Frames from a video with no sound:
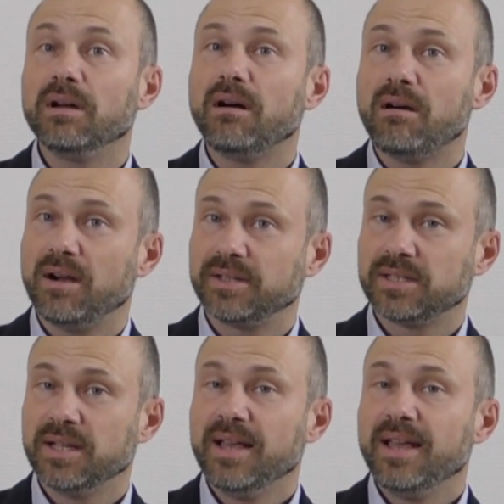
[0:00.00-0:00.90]

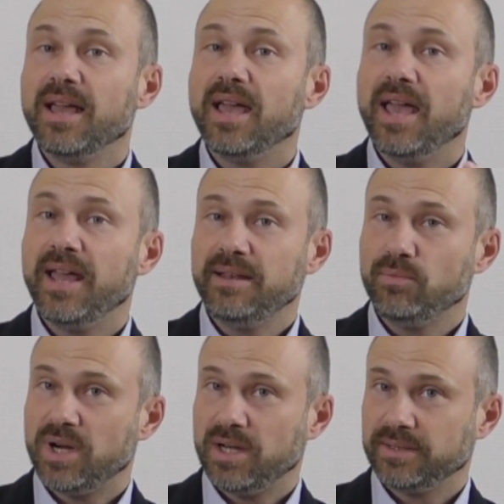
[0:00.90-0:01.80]
art.
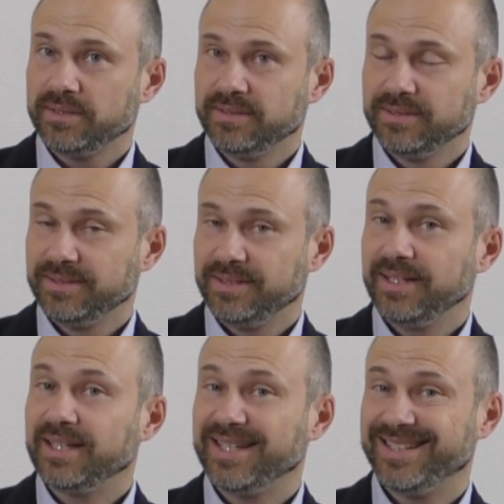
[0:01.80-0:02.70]
Anyone
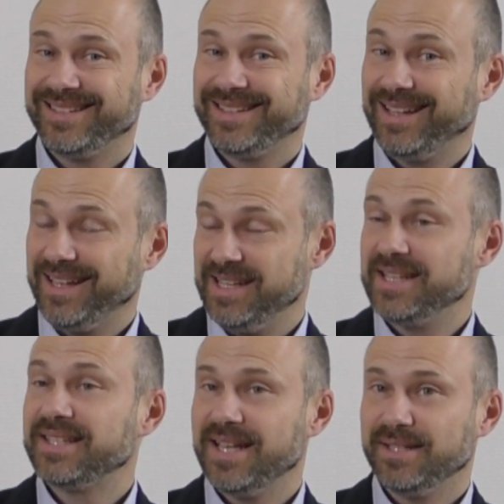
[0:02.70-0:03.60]
can, in a
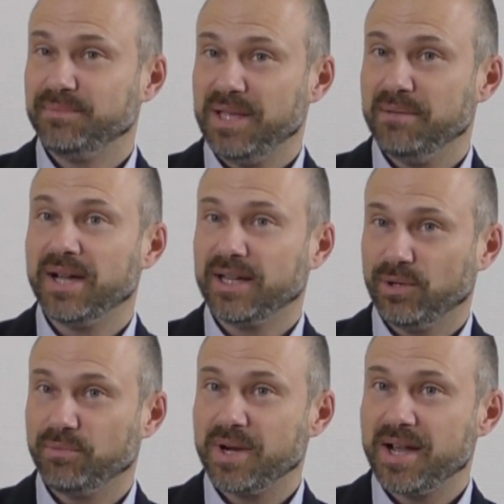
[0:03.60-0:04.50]
sense, be a Michael
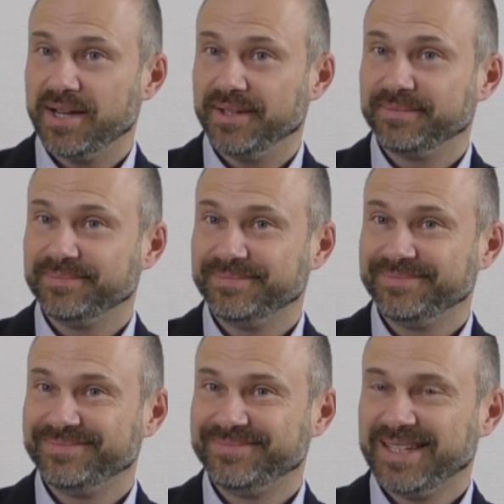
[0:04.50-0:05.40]
O'Brien.
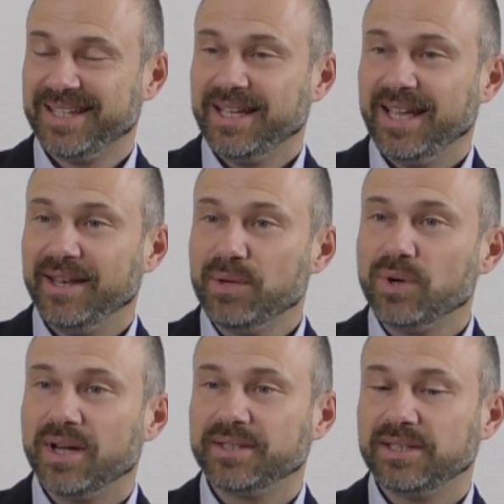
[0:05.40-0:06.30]

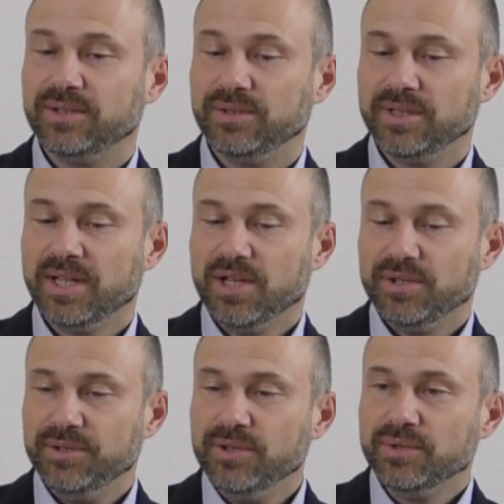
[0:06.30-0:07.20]
Anyone could
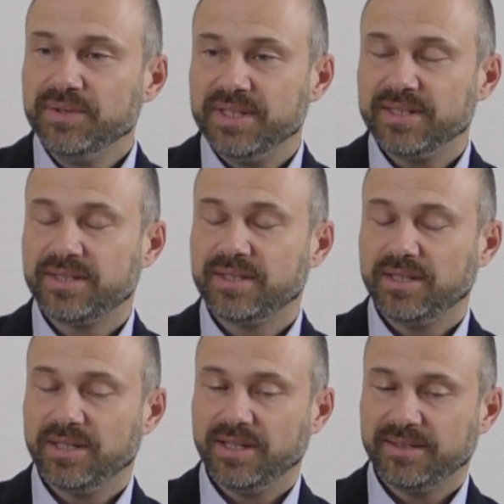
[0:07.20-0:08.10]
do this,
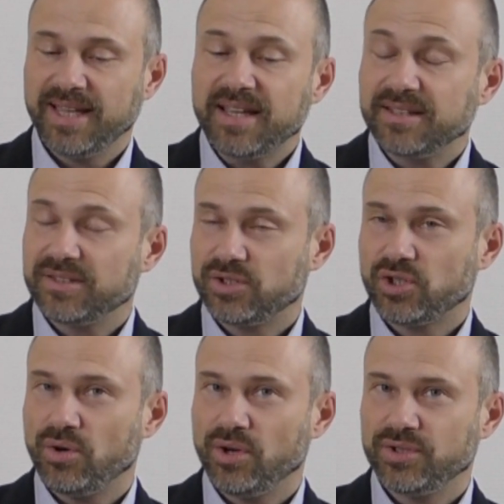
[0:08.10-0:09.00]
take this
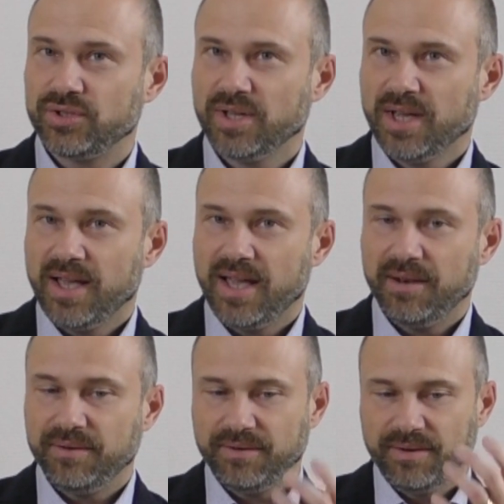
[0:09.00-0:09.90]
choice
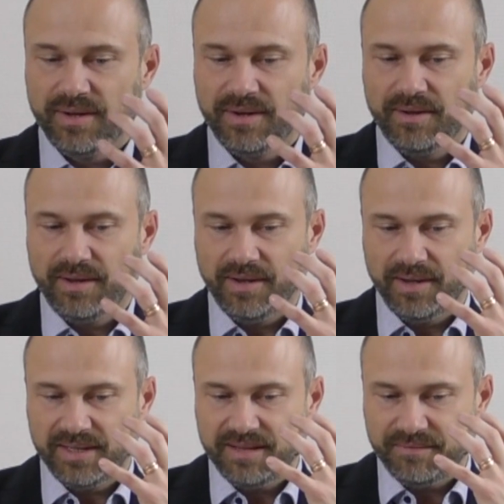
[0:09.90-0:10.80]
and
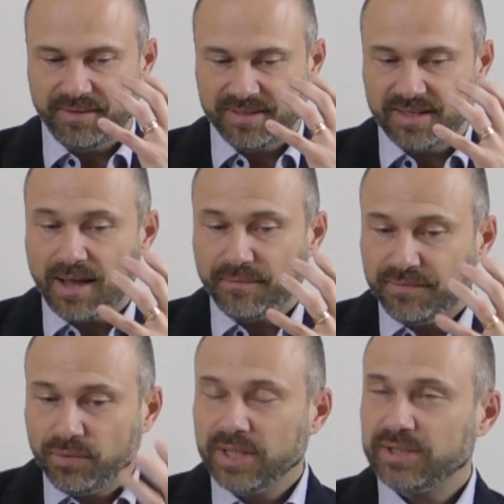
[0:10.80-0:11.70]
give his life
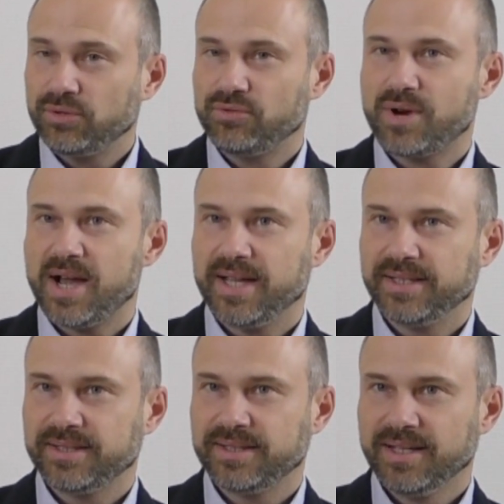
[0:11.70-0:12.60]
fully to
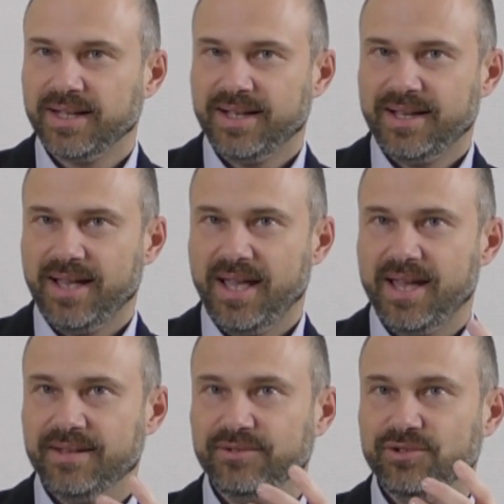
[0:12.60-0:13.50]
Christ
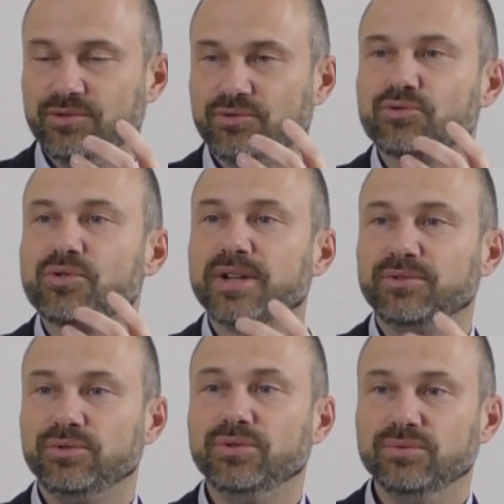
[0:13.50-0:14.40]
and try
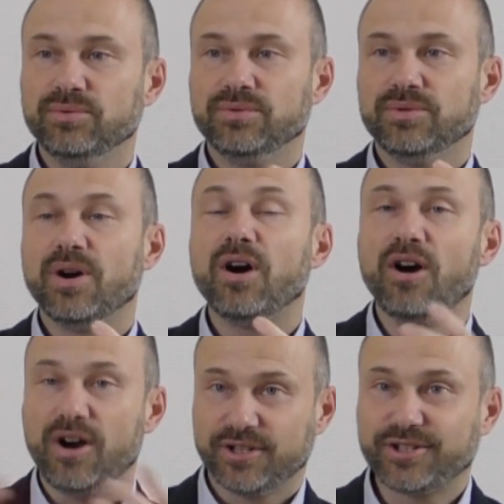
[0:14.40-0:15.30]
to do
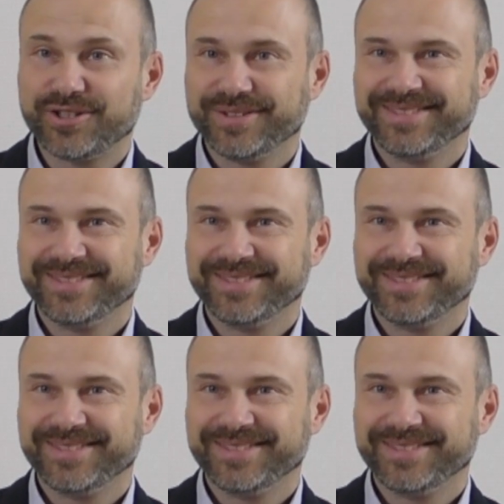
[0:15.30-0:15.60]
art